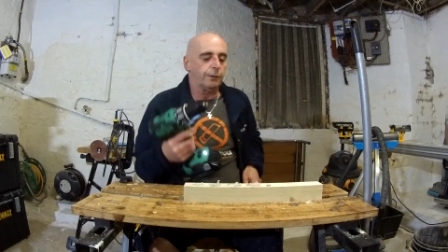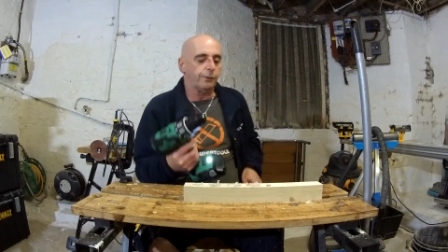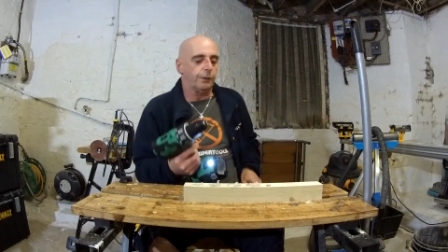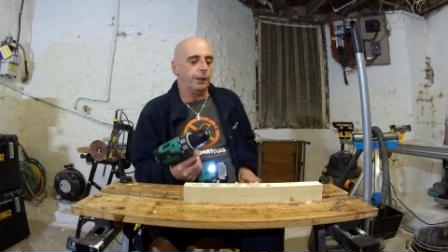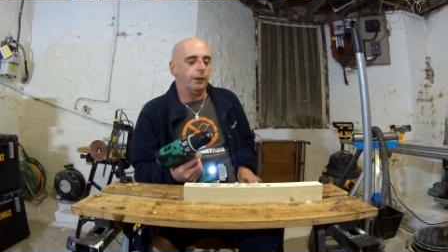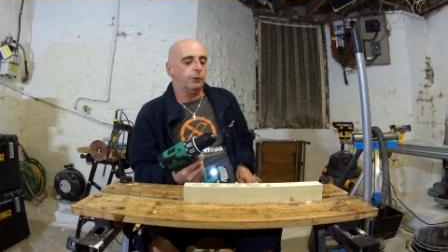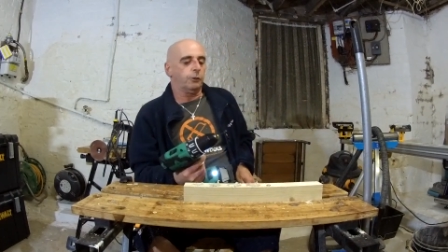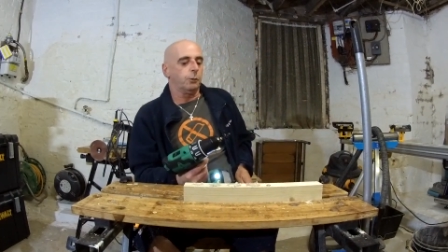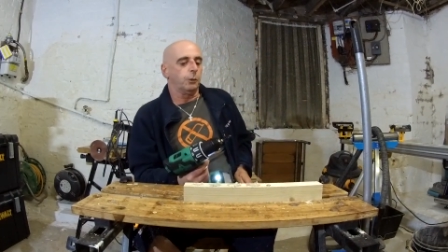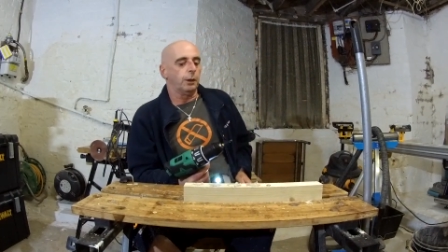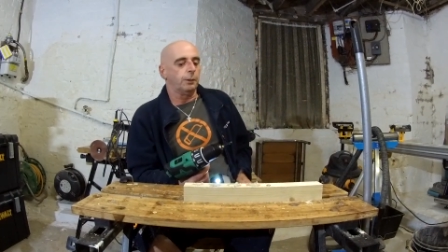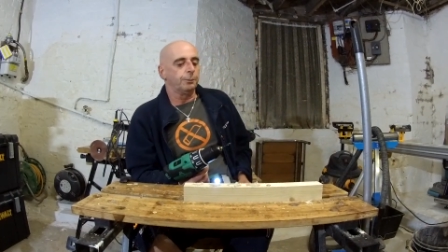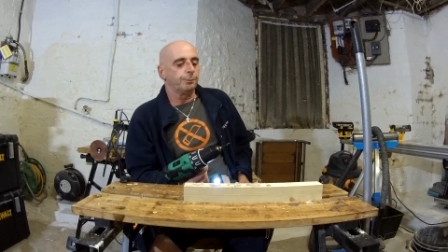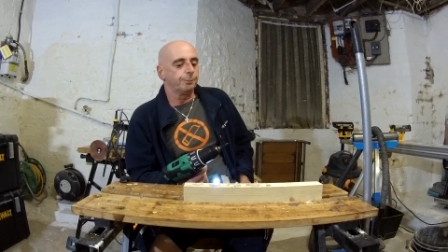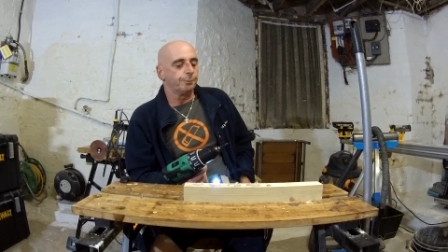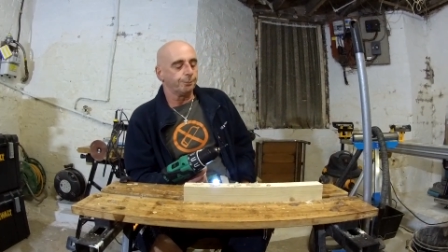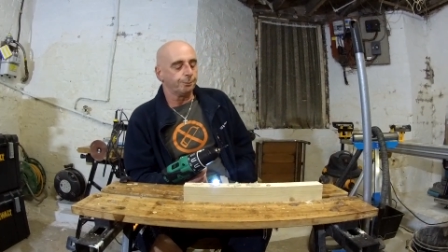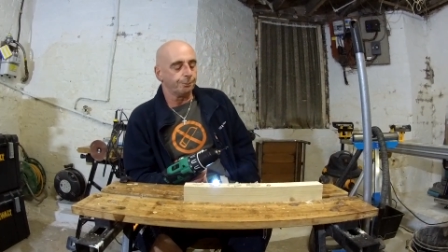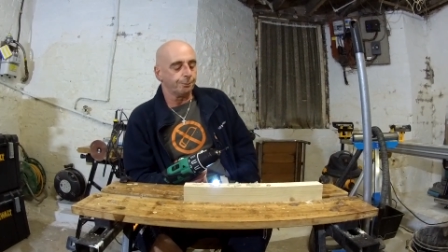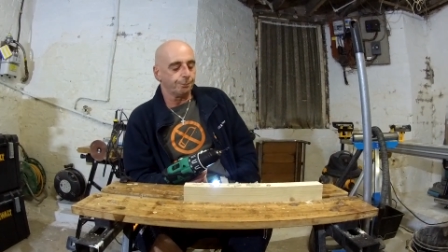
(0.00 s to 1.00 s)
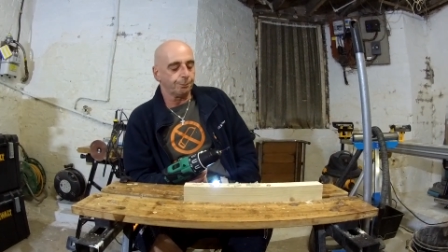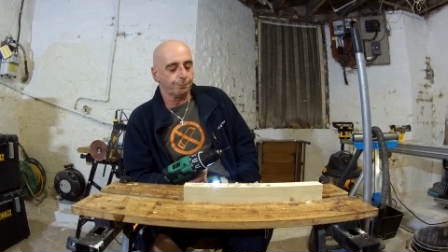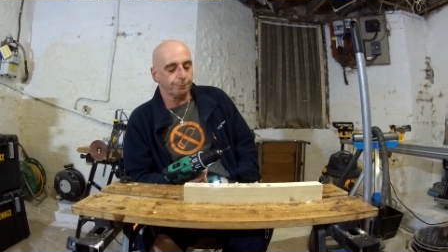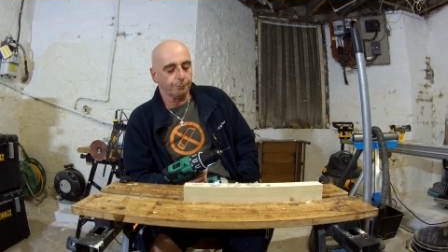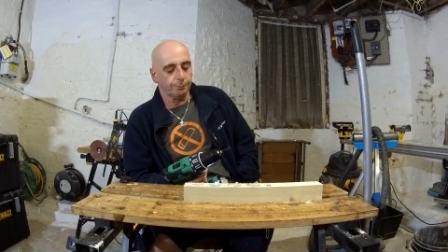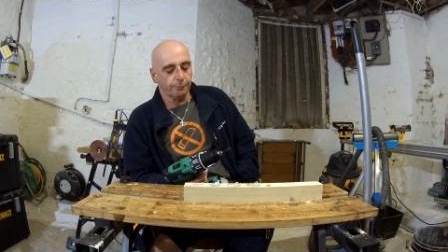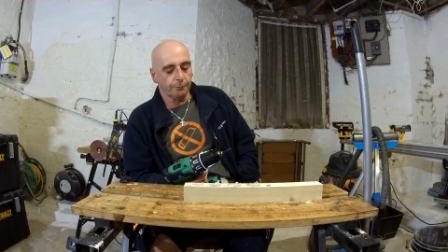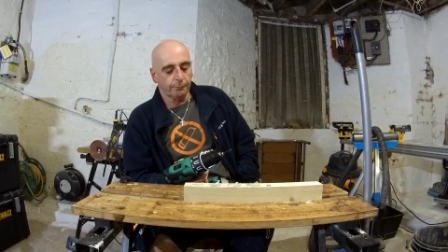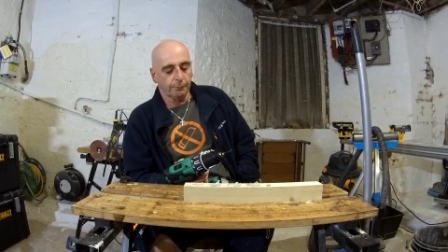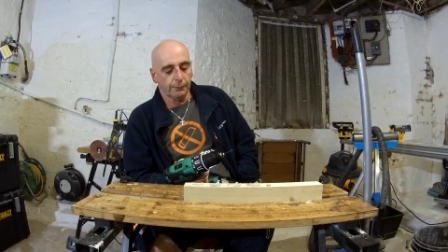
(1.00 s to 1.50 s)
a fresh one.
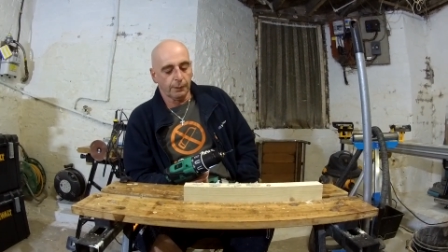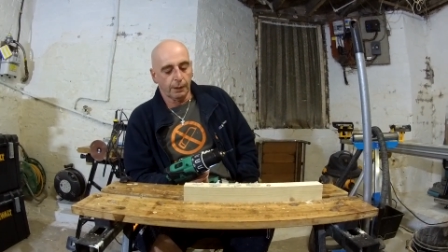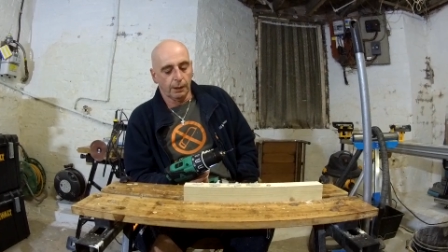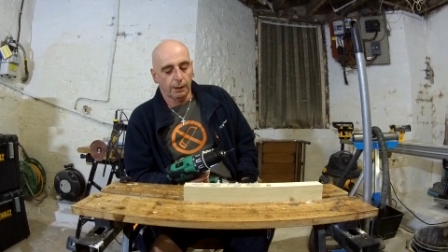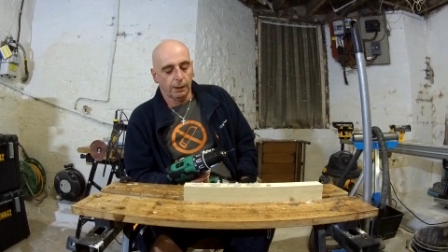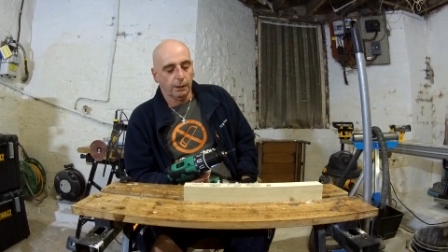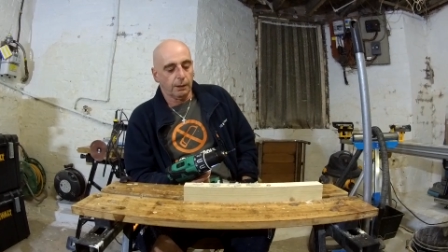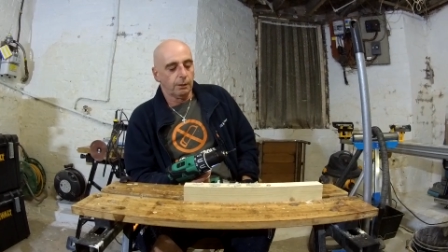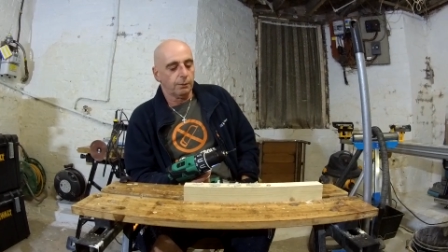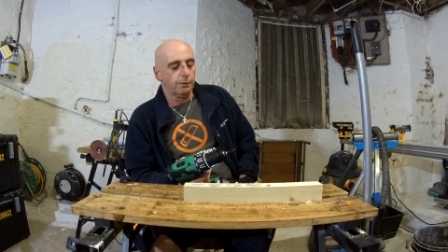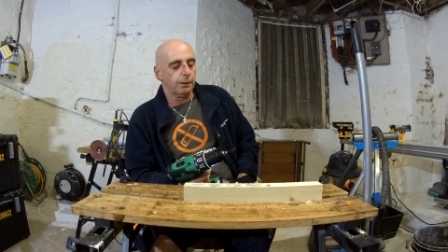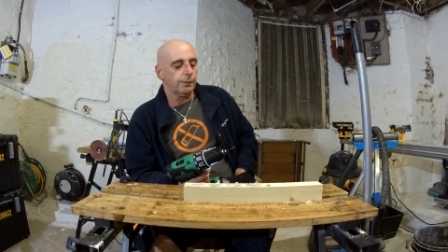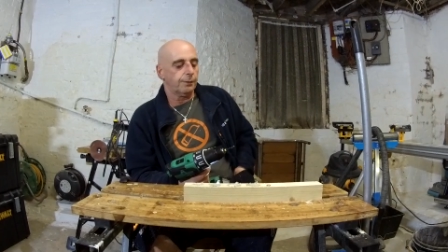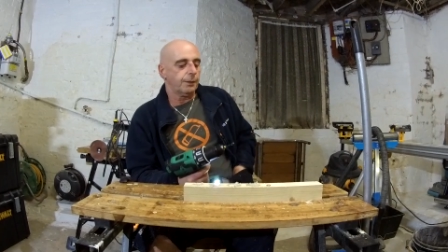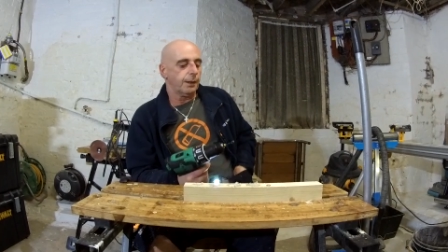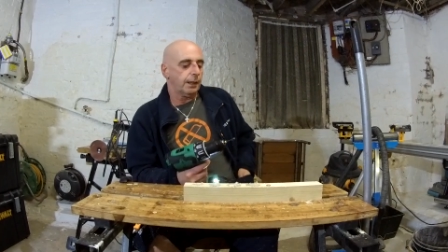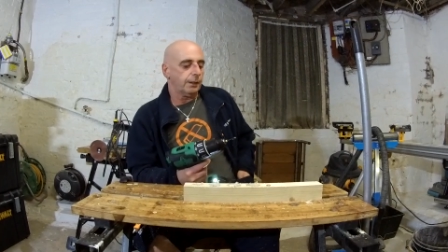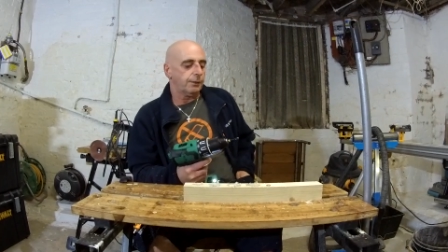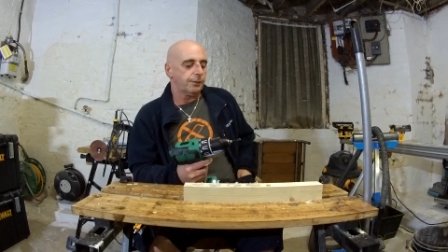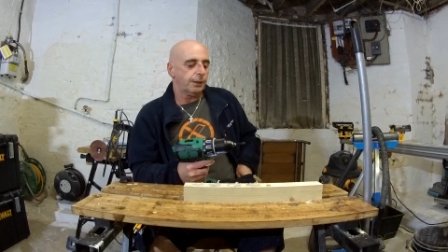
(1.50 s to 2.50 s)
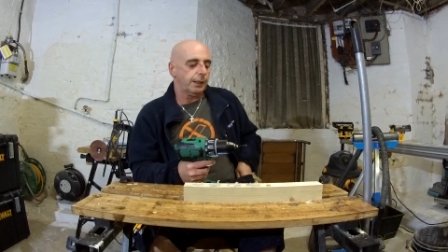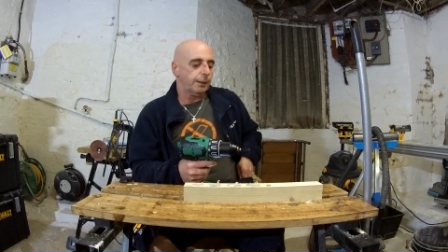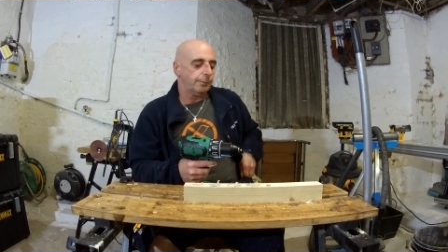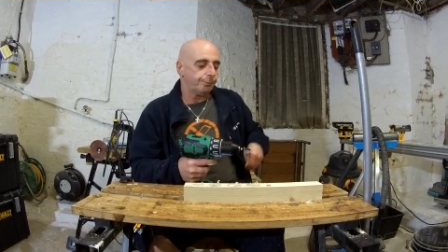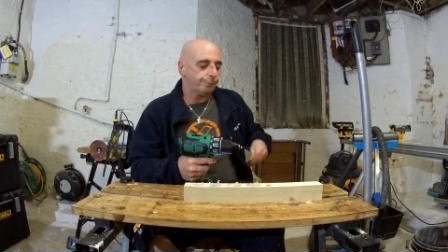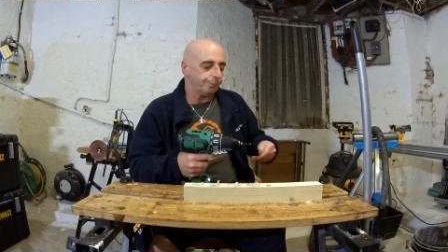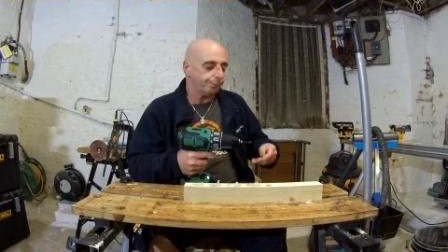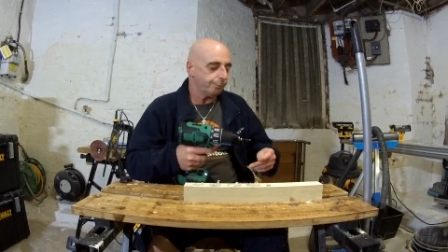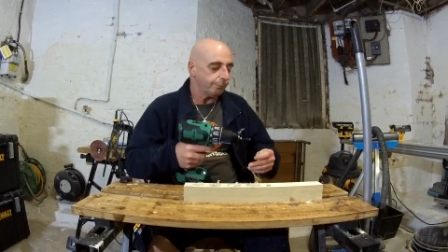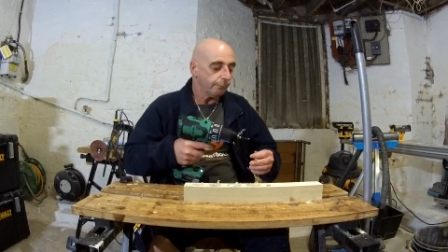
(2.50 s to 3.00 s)
See if that's
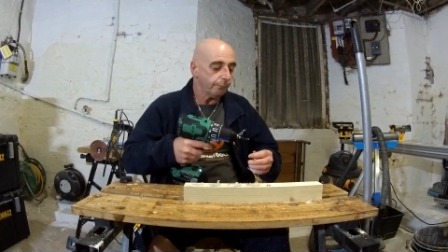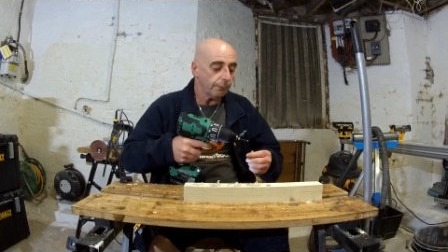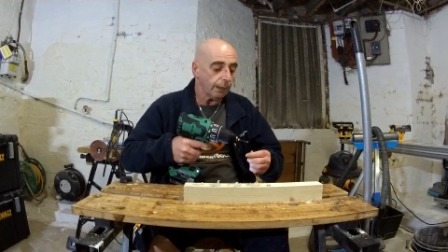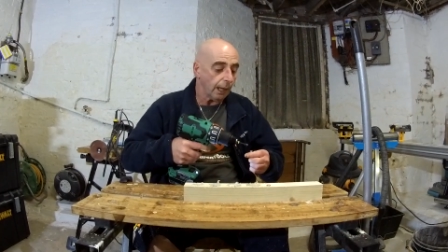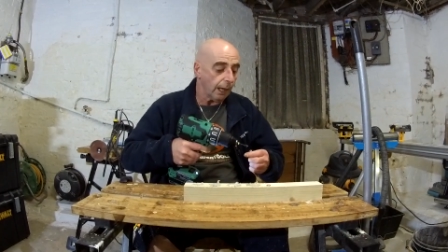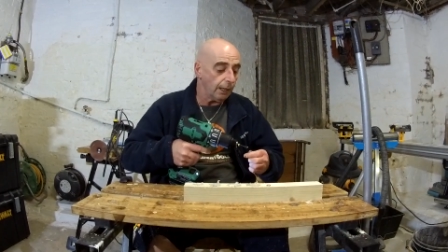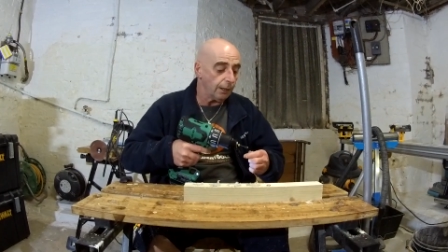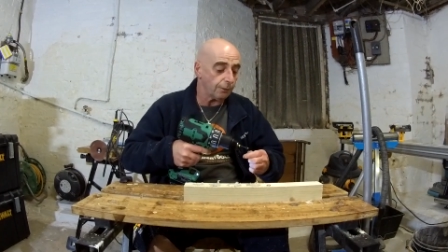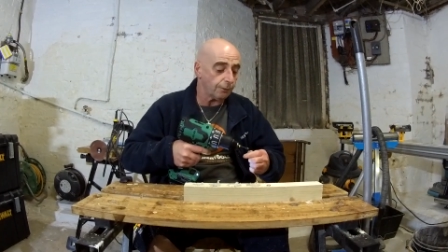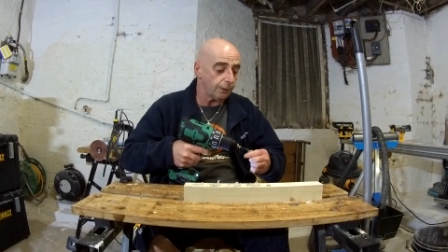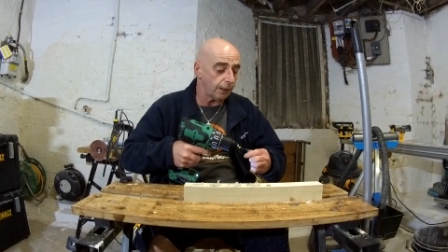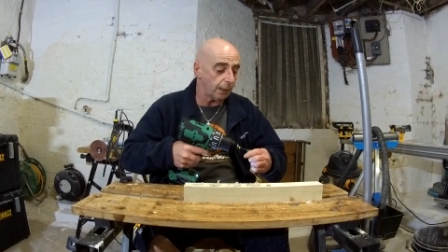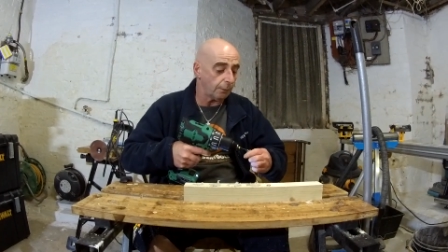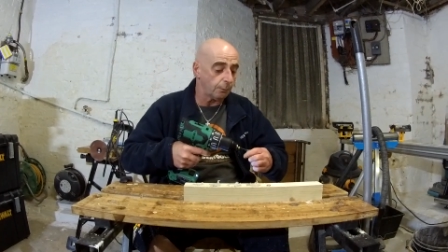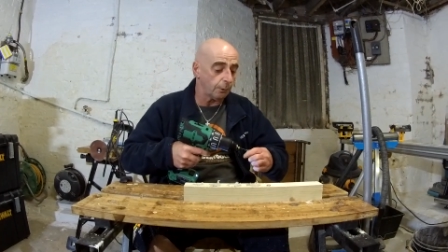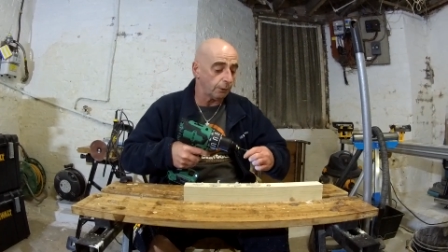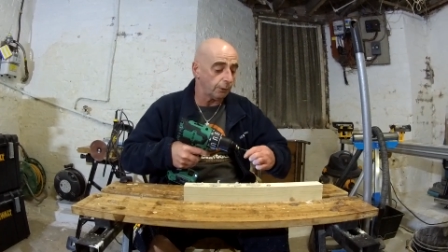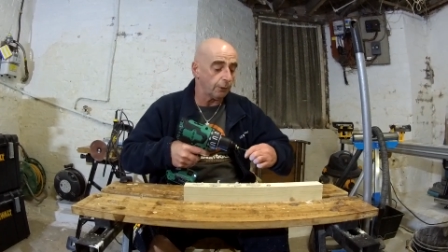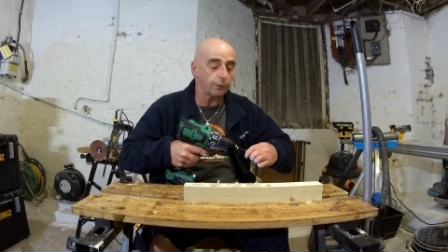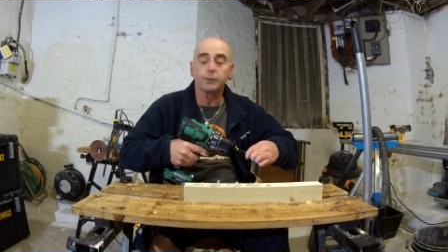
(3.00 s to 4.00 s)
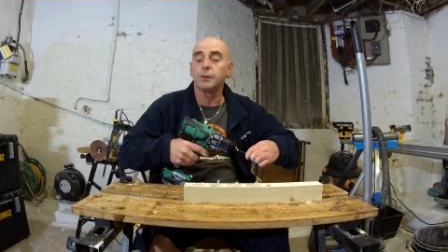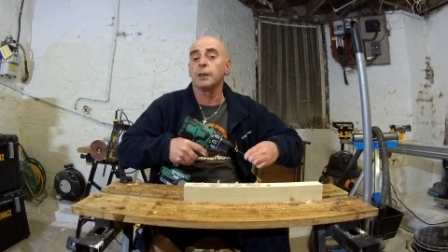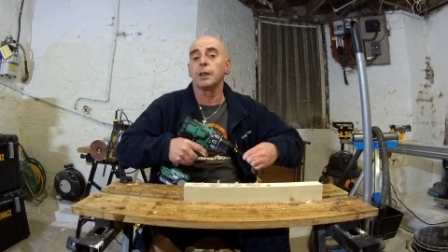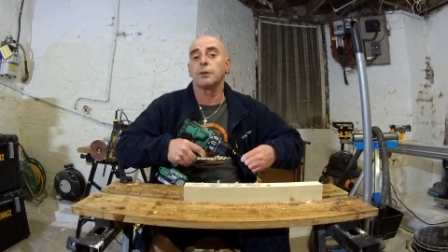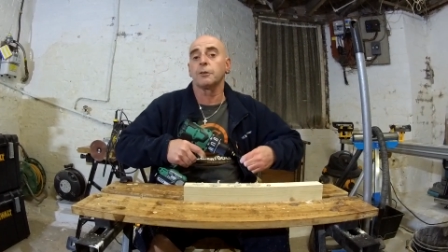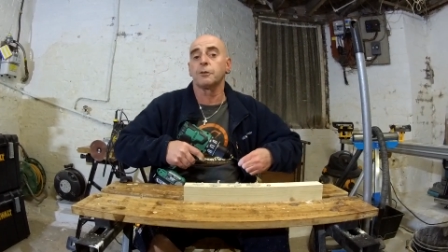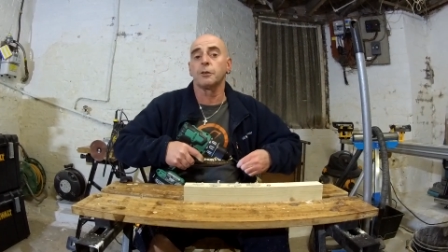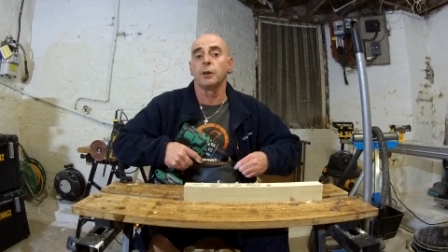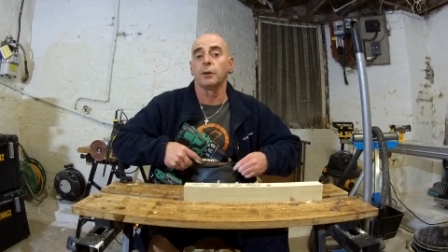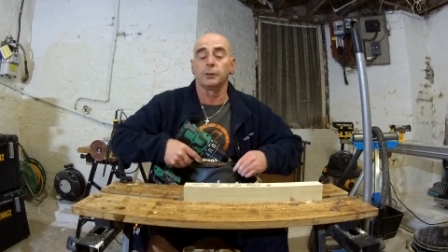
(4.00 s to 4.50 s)
it. As I said, I'm not used to
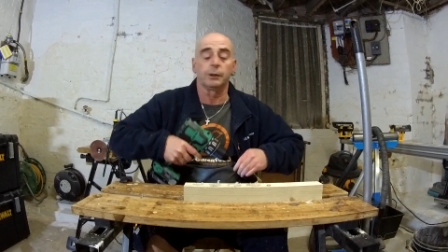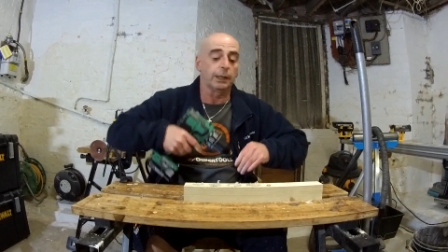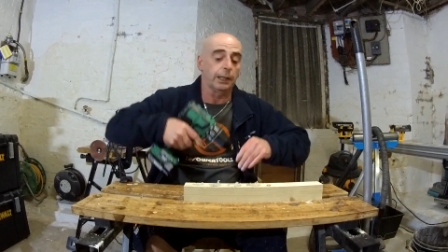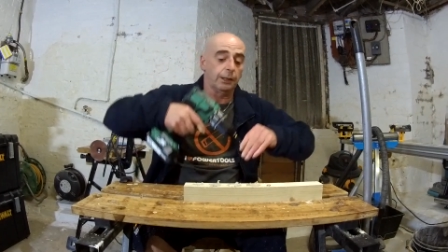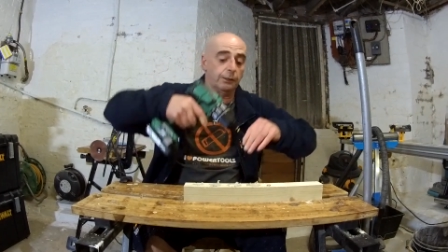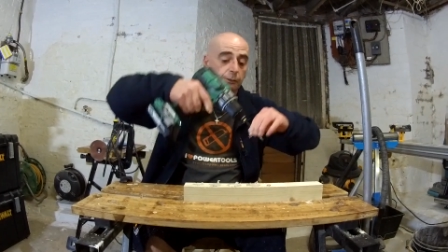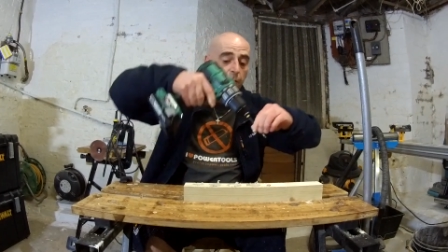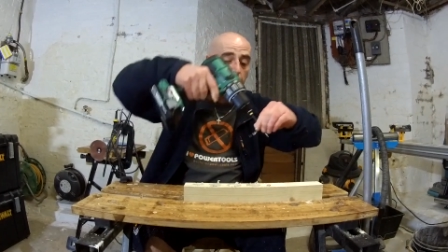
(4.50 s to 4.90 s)
this drill yet,